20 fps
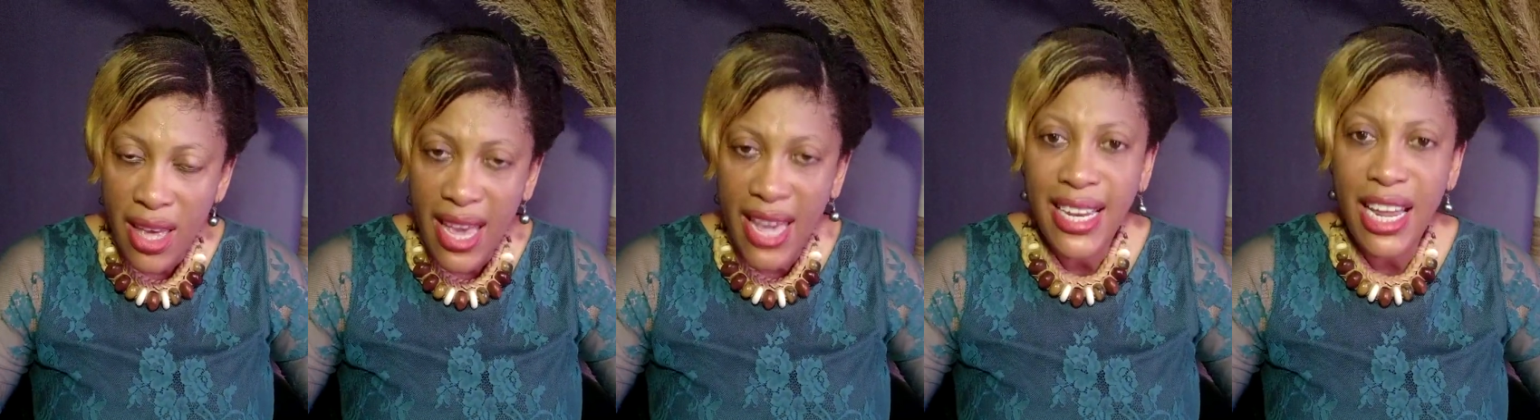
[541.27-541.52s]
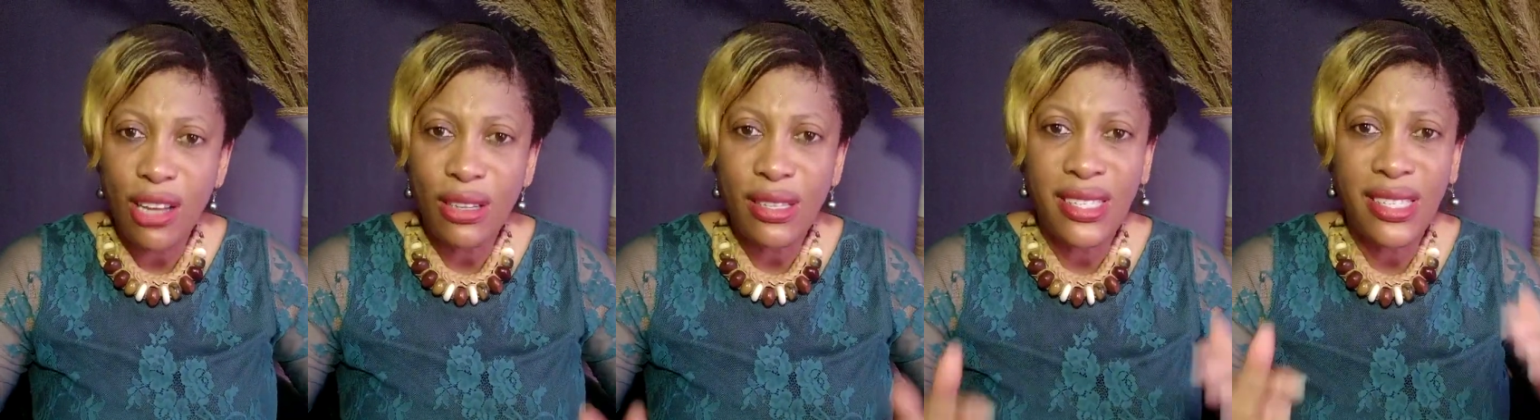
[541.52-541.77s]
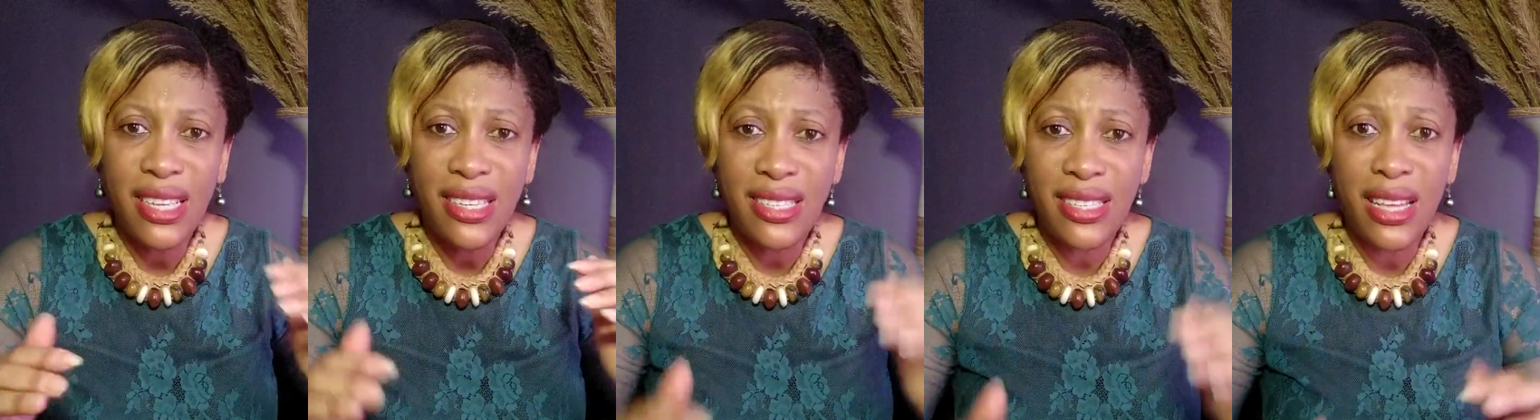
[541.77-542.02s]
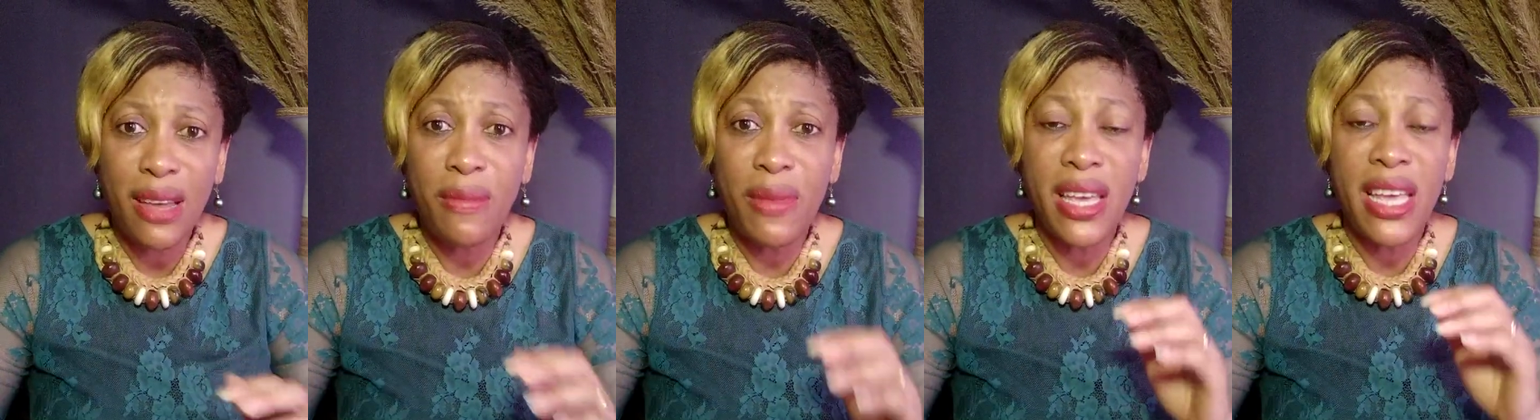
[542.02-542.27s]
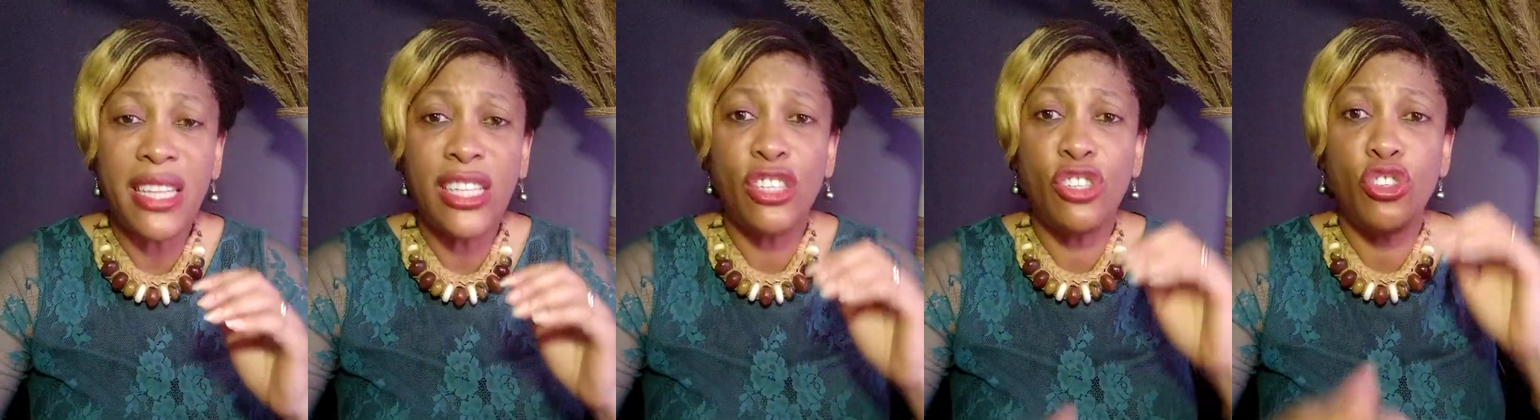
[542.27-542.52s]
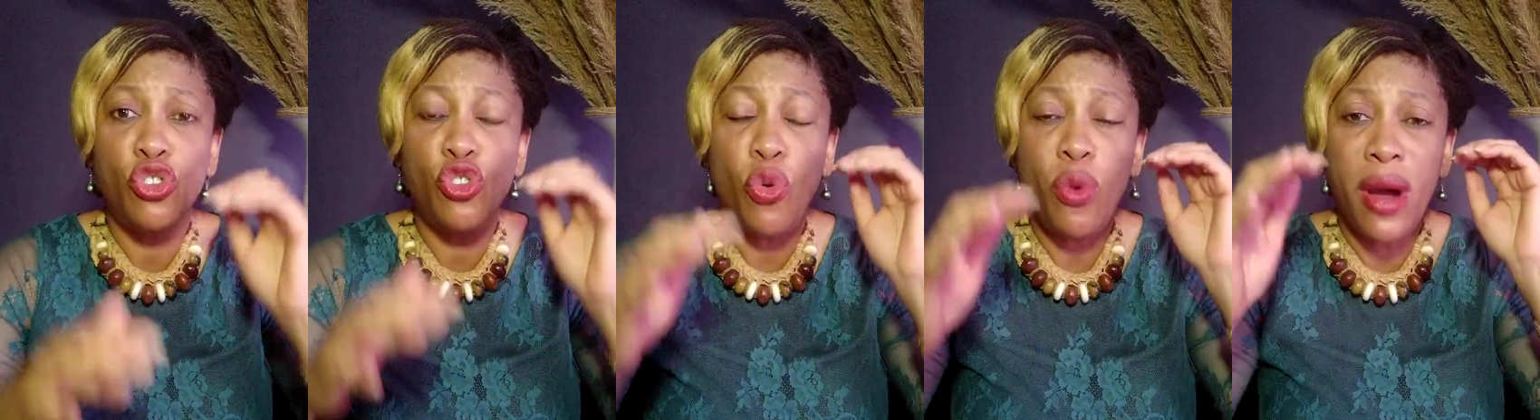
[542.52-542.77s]
In our system, it's
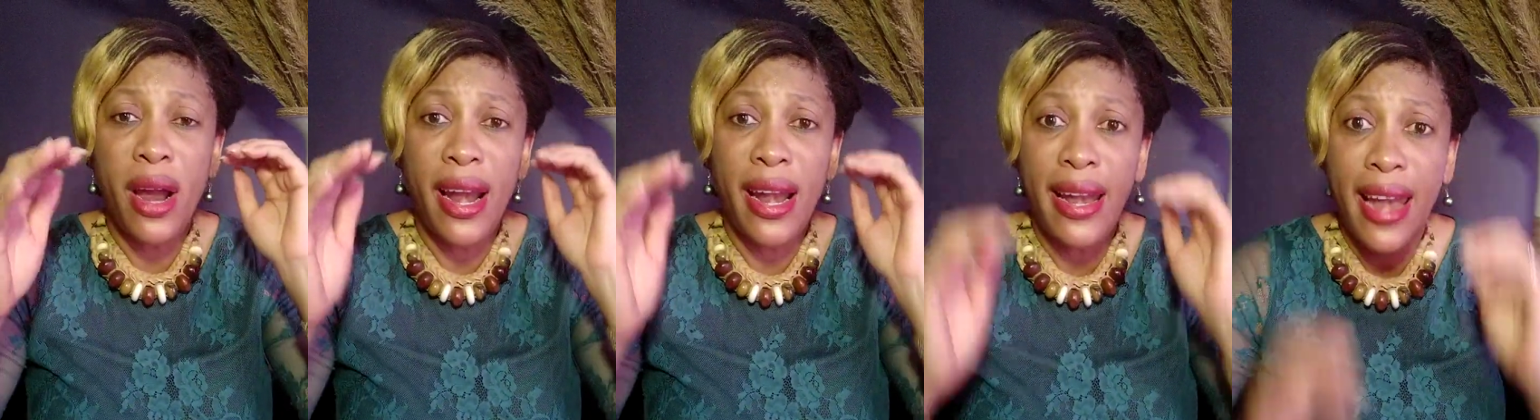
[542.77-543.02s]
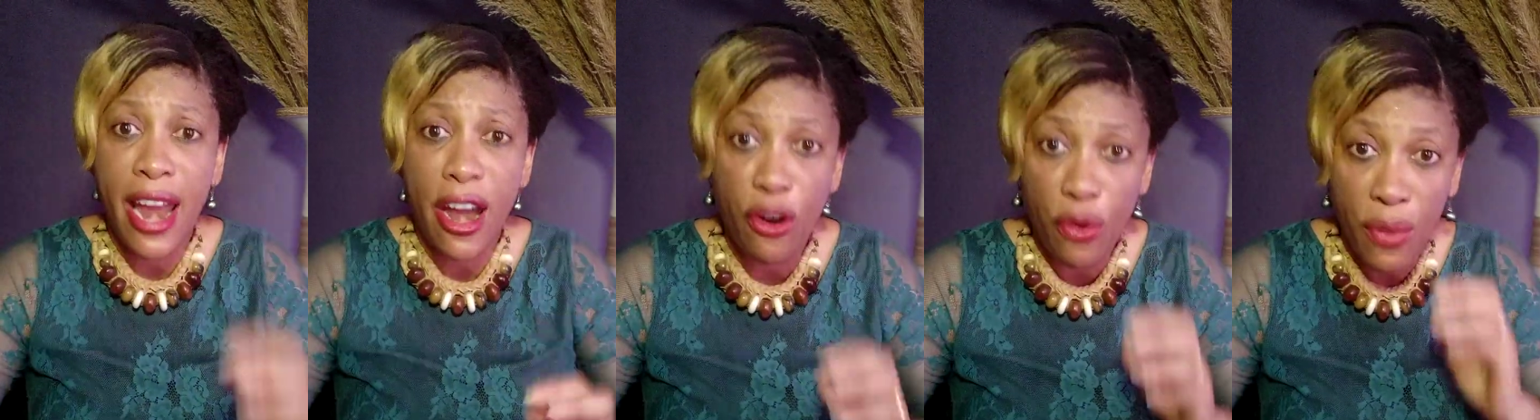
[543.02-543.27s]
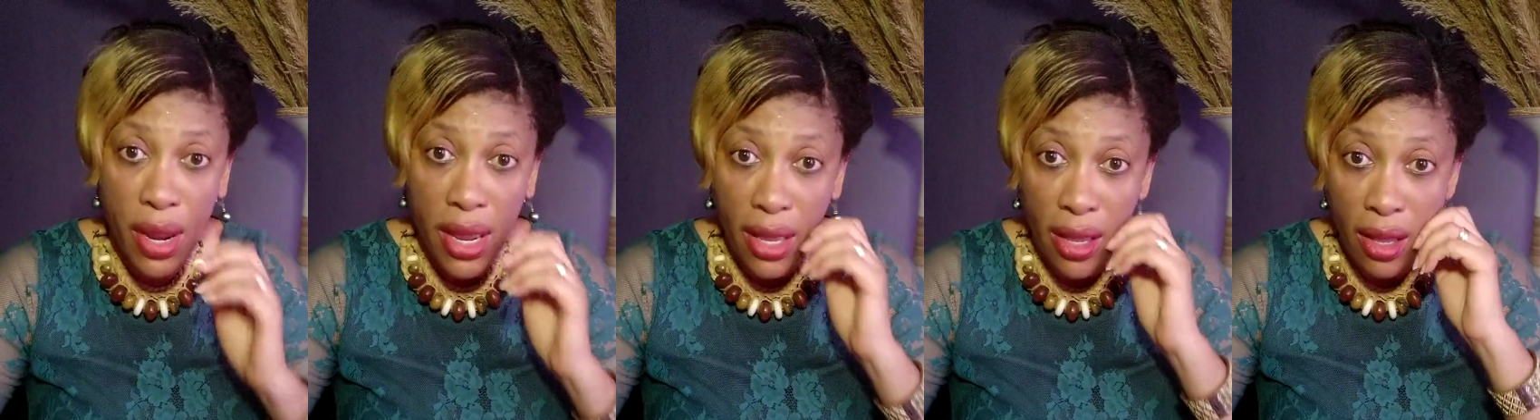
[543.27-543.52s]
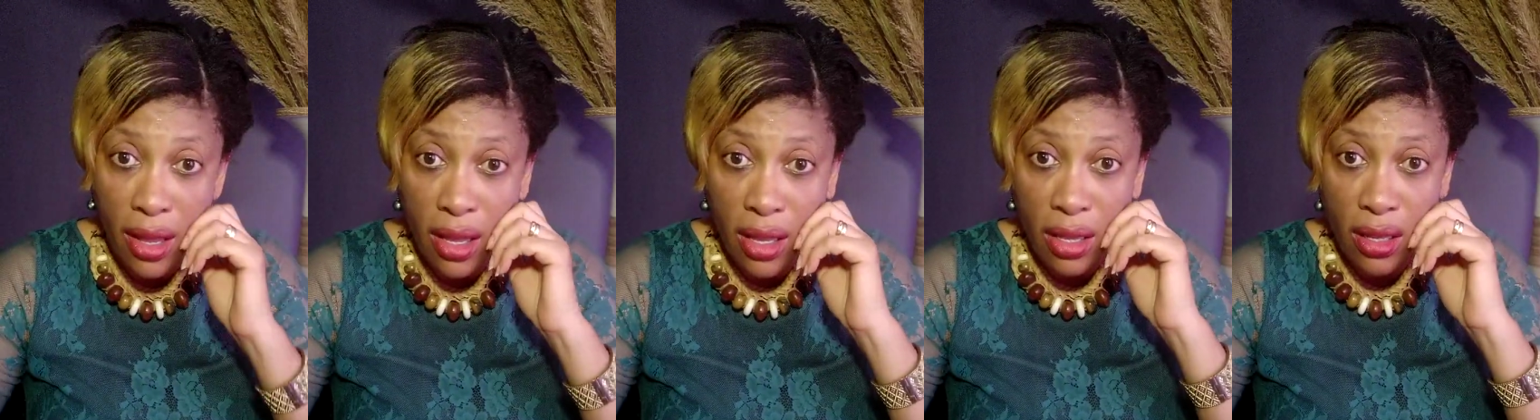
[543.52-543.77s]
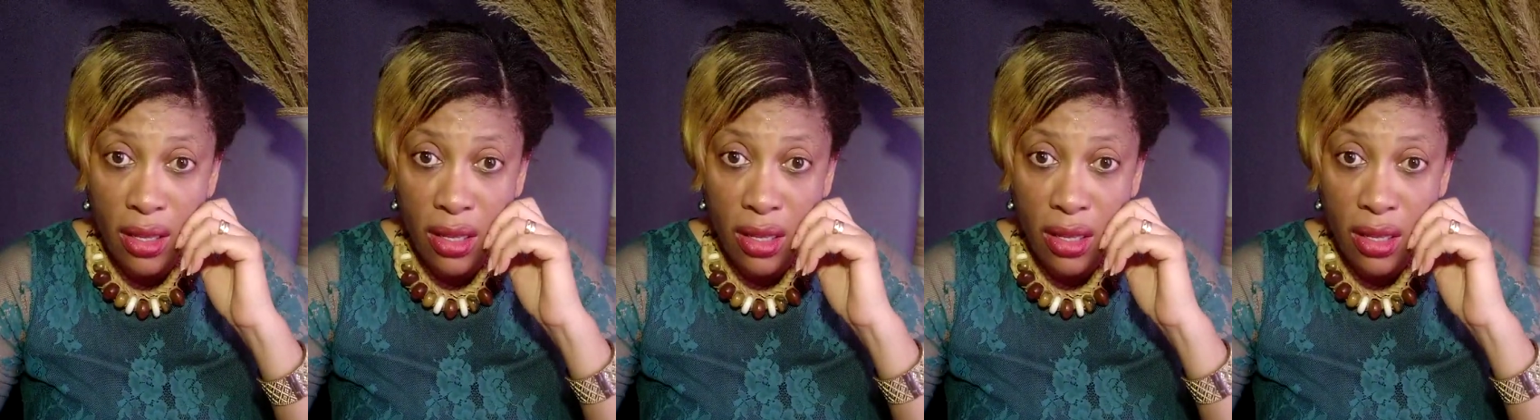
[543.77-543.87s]
so glaring.